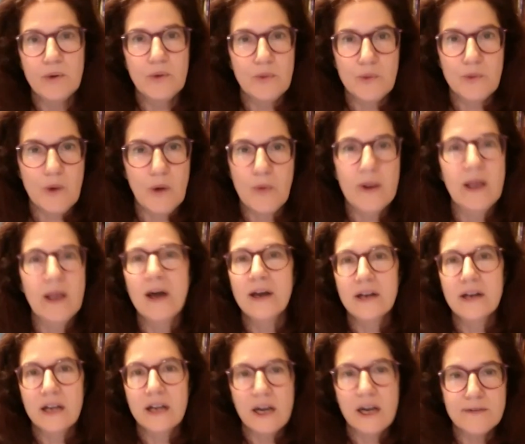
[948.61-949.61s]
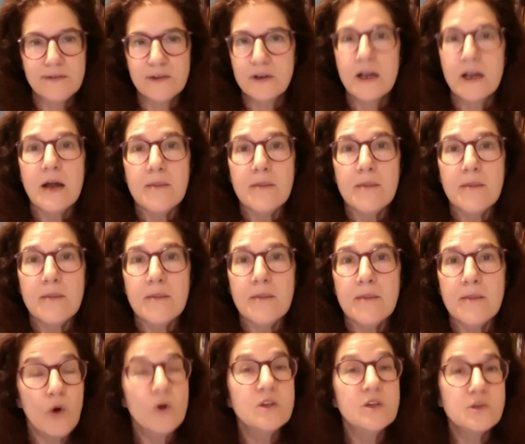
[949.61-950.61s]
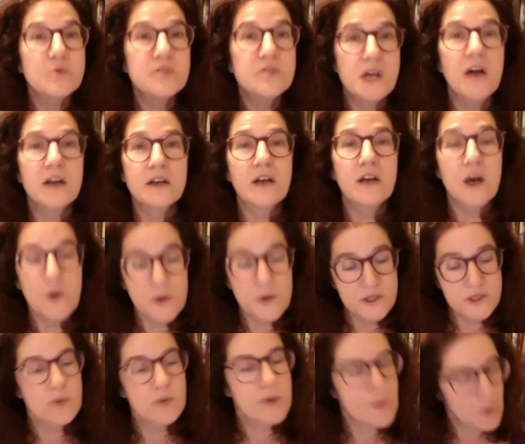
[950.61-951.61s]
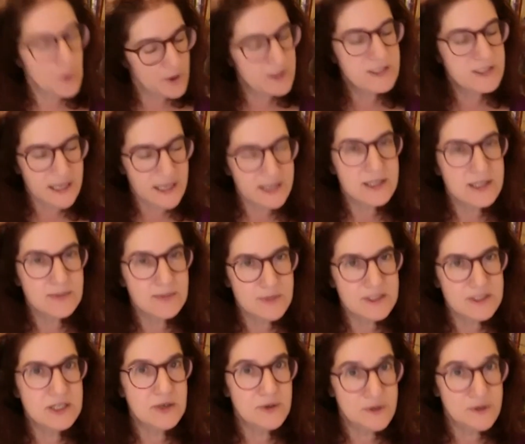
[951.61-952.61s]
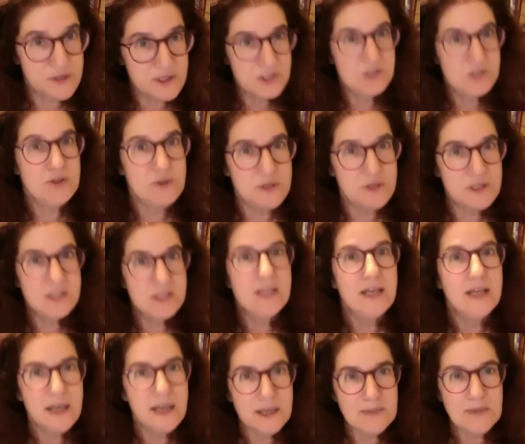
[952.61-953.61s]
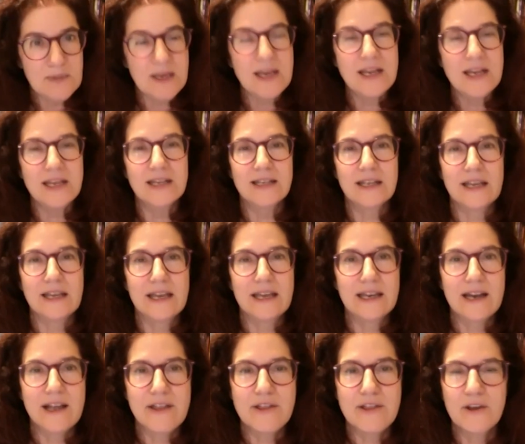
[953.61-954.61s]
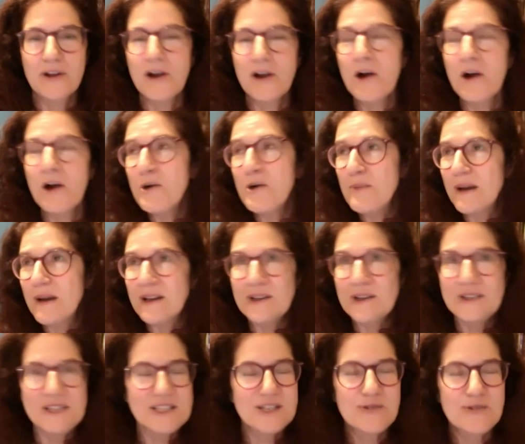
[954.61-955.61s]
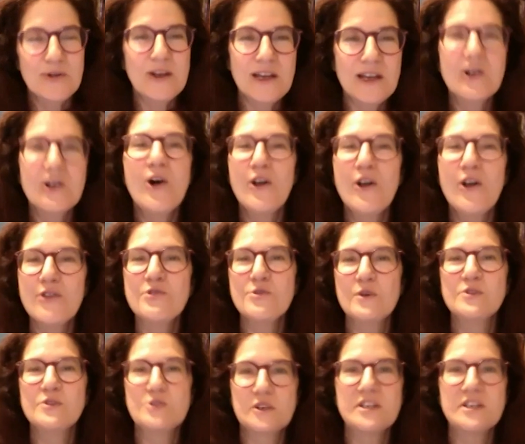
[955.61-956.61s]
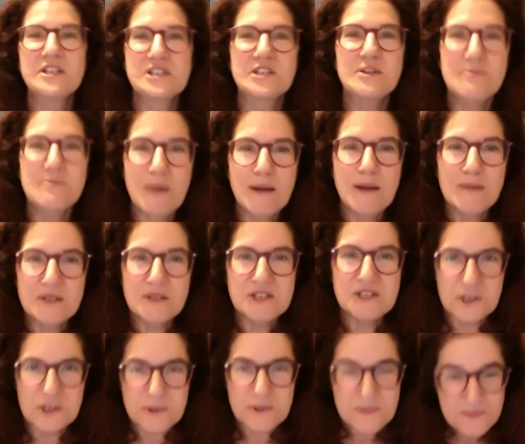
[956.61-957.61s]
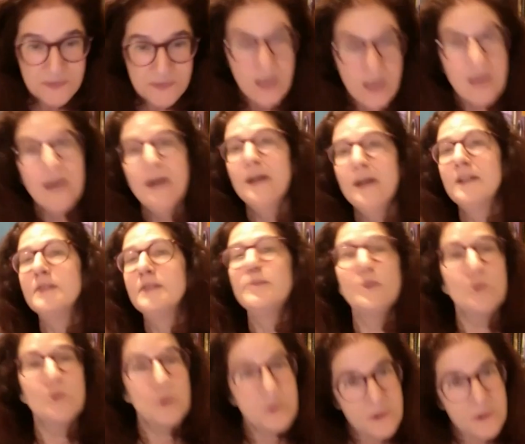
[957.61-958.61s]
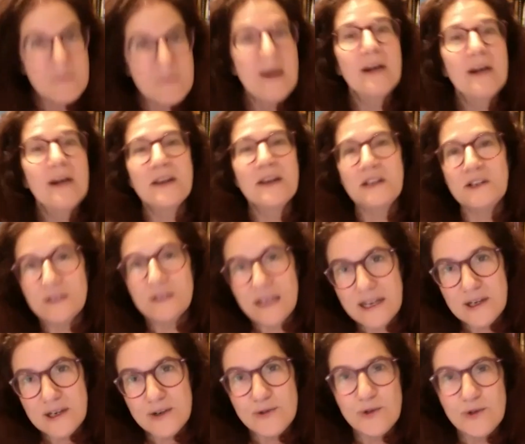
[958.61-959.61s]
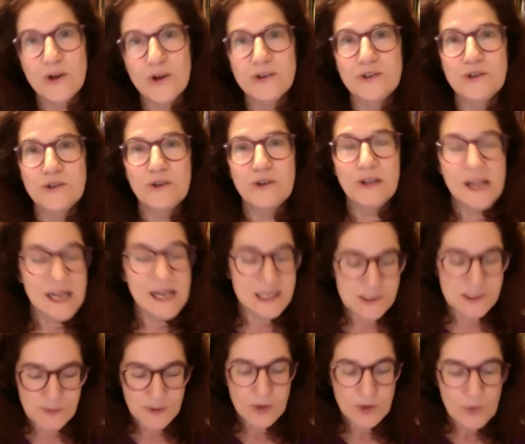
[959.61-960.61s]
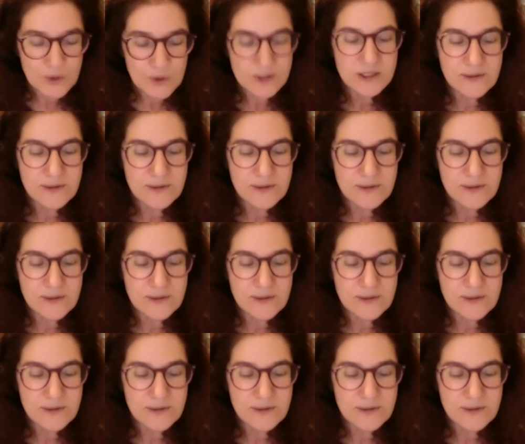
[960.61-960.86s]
We got a cover, but the course was ongoing. So we wanted to get the material to students immediately. And I thought, oh my goodness, if we had gone through a traditional publisher, the book would have come out a year later for a new class, but it wouldn't have